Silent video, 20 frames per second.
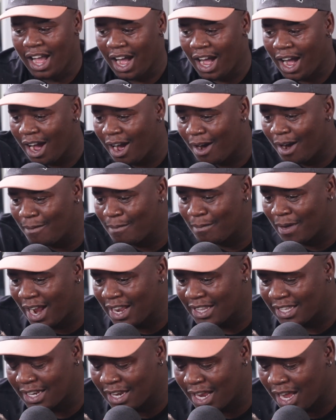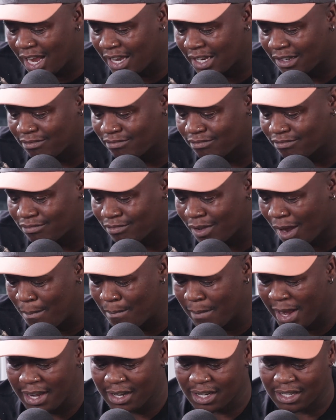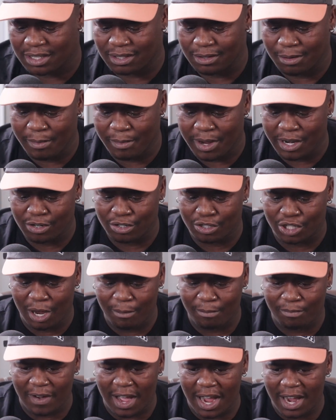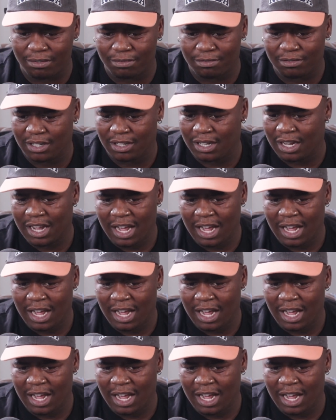And then I made it. I made it top 5.